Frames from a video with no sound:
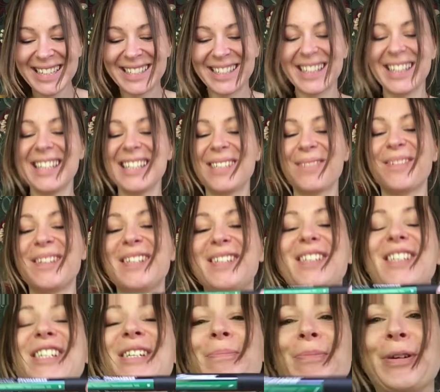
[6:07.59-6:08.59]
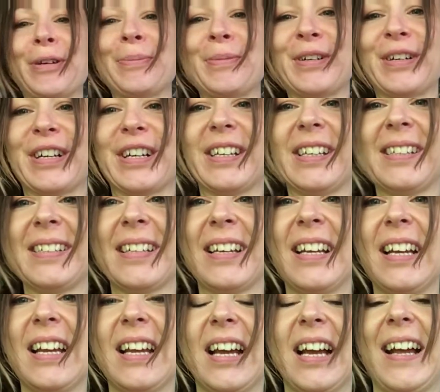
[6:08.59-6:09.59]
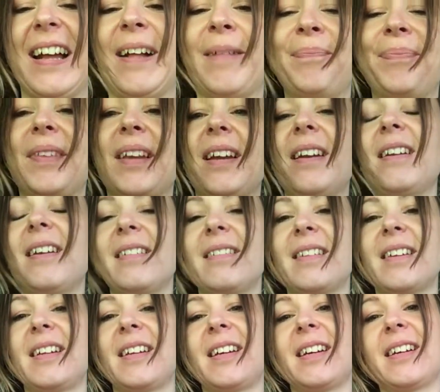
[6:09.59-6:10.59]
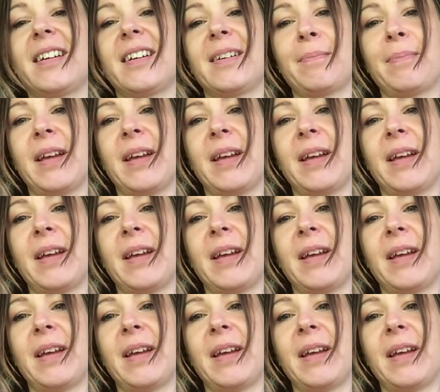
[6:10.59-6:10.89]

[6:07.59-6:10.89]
So these are Winsor Newton Pro Markers. Another